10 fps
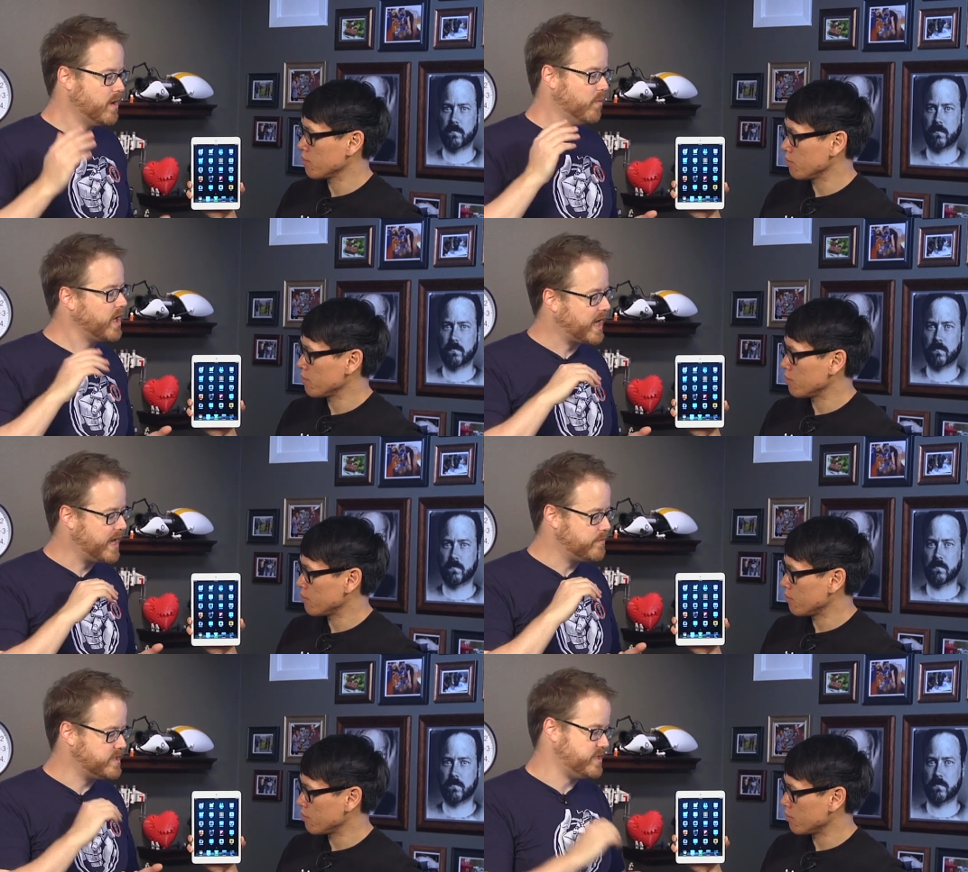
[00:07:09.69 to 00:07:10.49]
Speaker 1: When
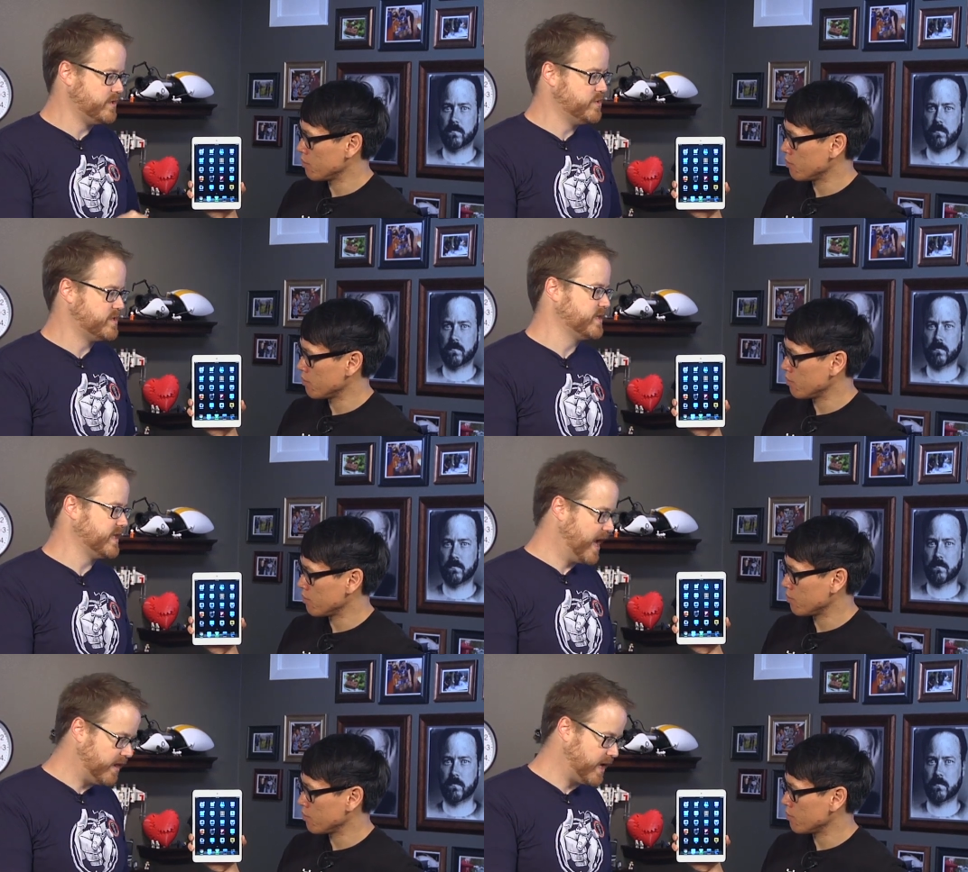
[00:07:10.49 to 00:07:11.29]
I was
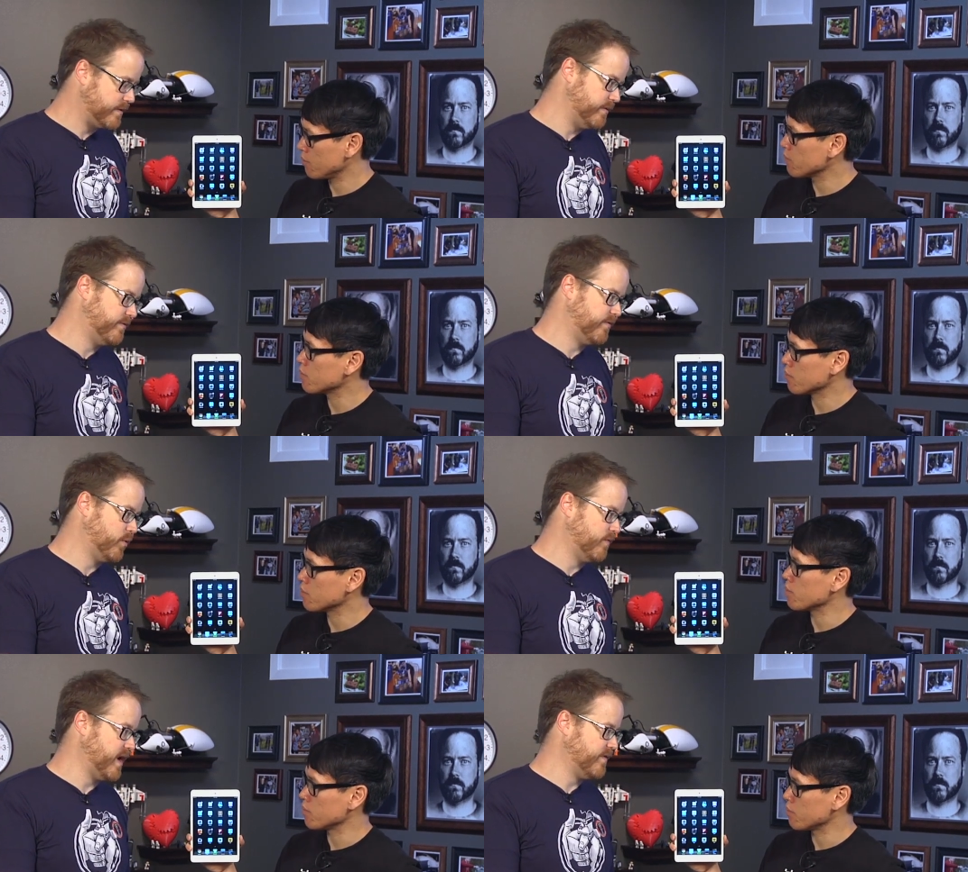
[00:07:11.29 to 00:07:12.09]
using the hell out of it for
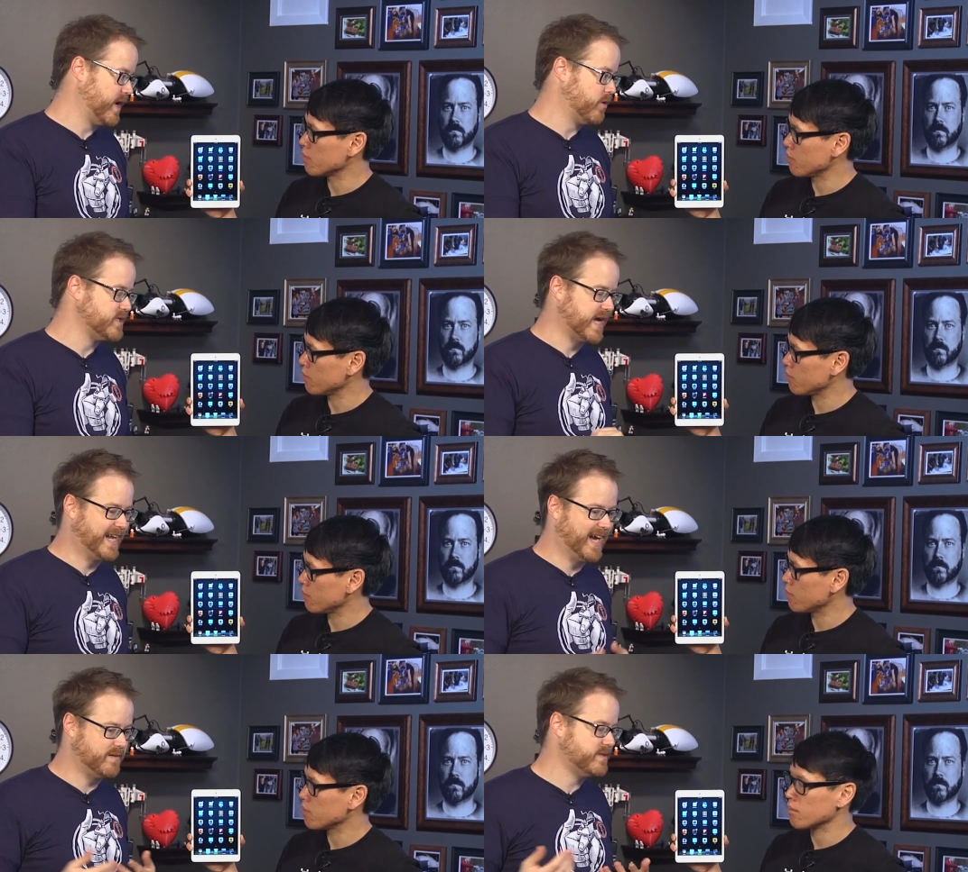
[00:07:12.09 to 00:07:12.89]
four or five hours,
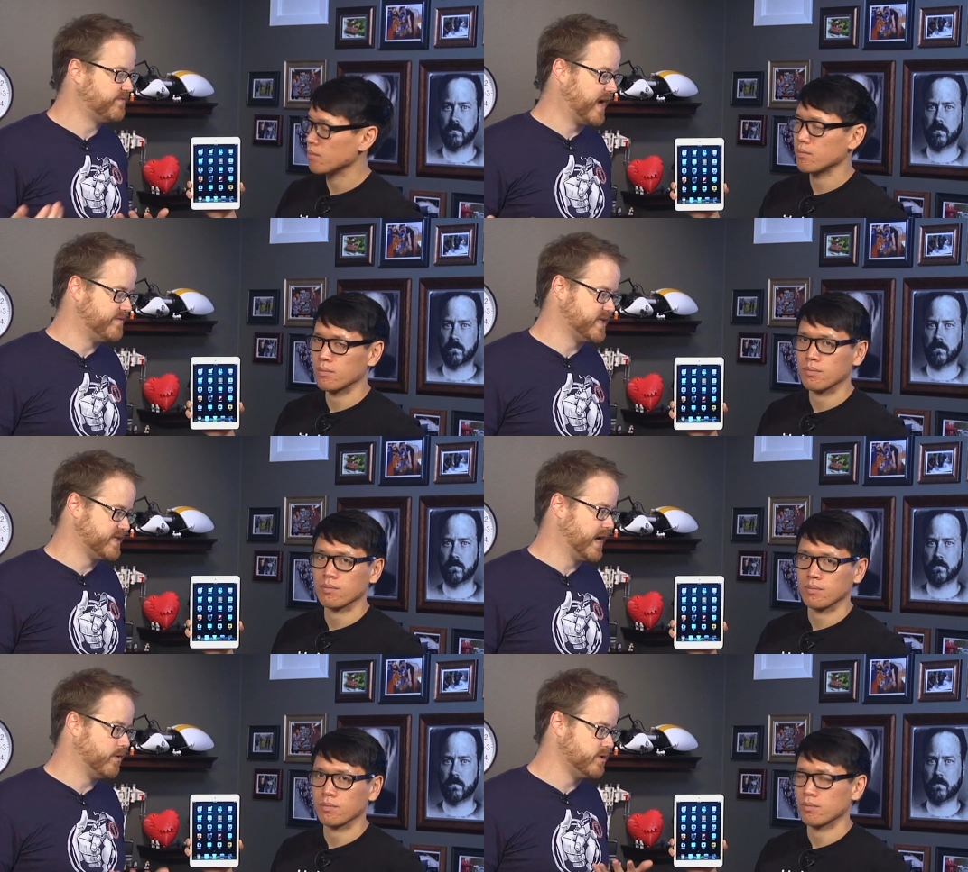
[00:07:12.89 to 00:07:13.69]
I got five,
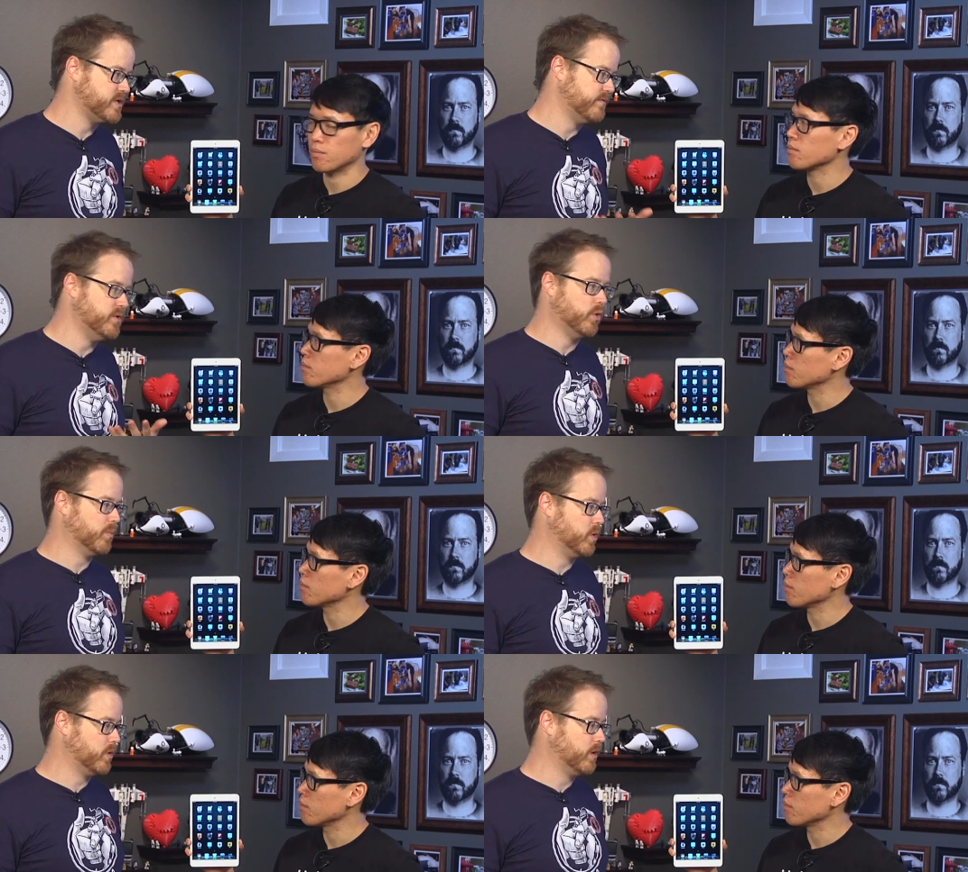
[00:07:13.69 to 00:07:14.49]
six hours of
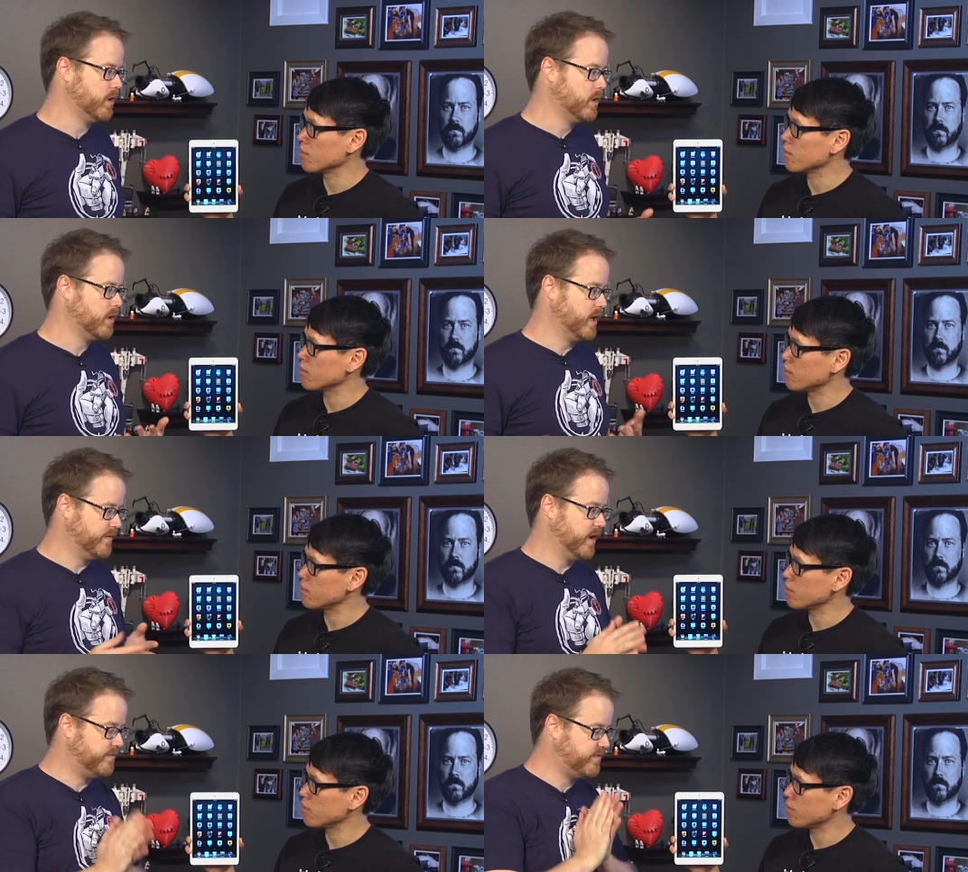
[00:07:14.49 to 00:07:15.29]
normal,
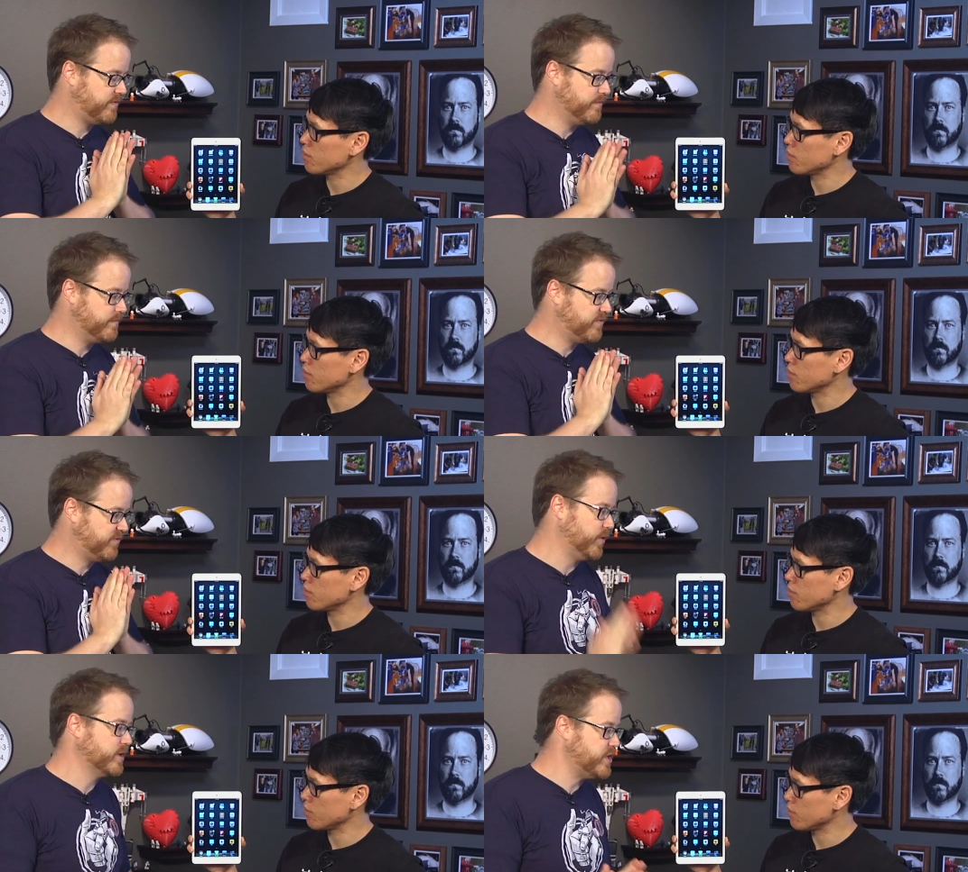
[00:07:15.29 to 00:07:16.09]
uh, of
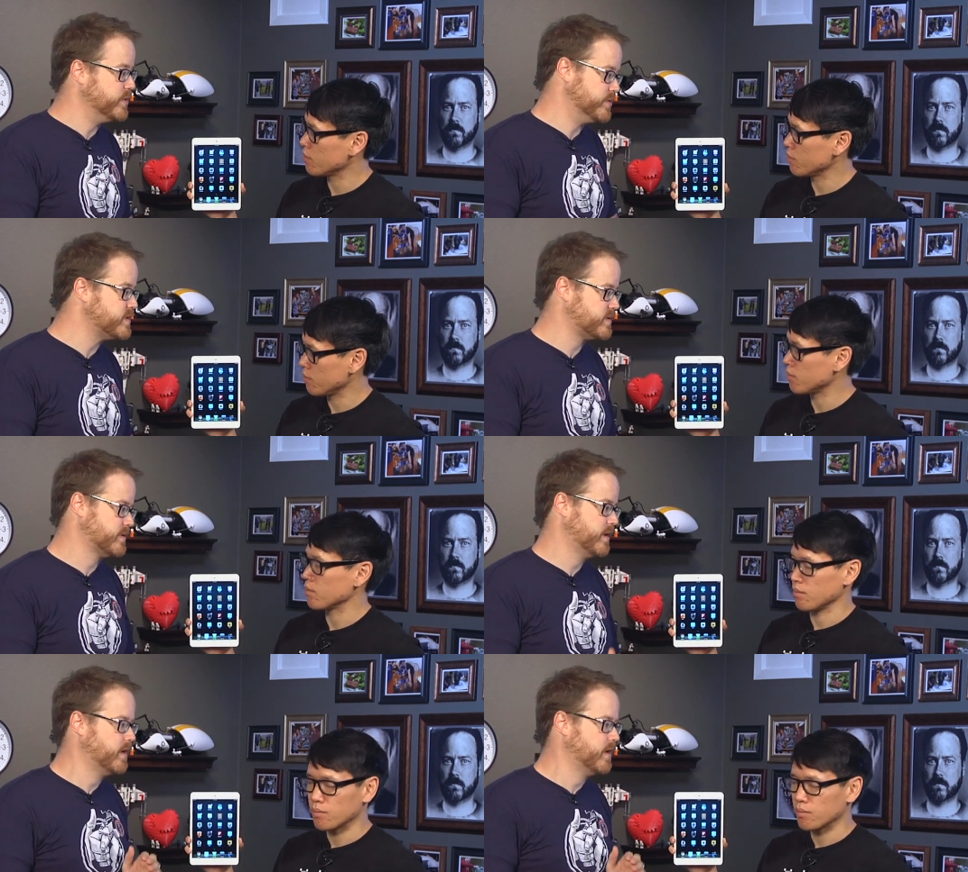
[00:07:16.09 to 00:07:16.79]
full use,